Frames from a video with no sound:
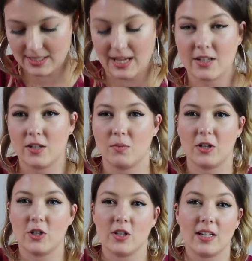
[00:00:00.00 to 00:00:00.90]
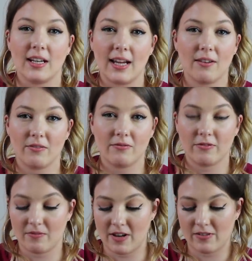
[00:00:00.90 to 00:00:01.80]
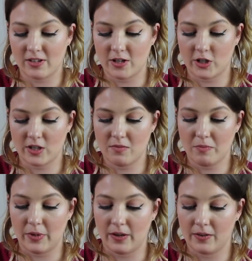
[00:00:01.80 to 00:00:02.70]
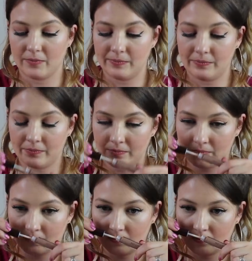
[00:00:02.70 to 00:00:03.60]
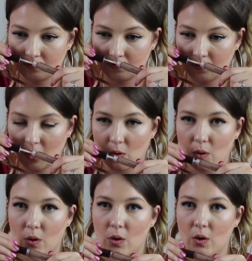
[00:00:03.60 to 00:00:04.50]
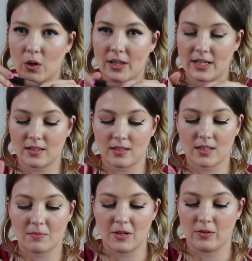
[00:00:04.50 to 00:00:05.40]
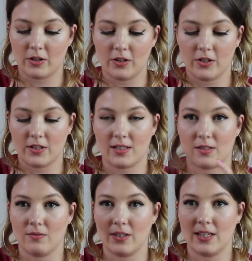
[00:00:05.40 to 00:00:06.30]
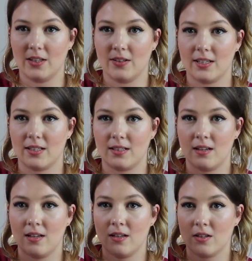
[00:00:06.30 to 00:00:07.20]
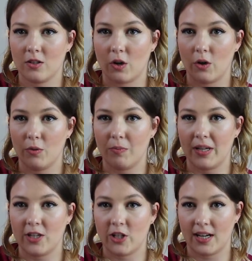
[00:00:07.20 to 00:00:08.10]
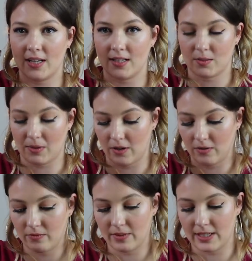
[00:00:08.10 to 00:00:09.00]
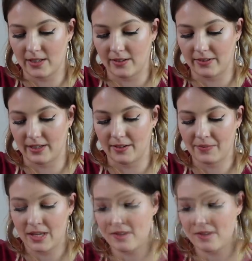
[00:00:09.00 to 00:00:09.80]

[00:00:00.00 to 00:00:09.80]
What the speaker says: standard ones you can get from Revolution, but oh, that does smell good. That's a really nice taupey shade as well. Really like that.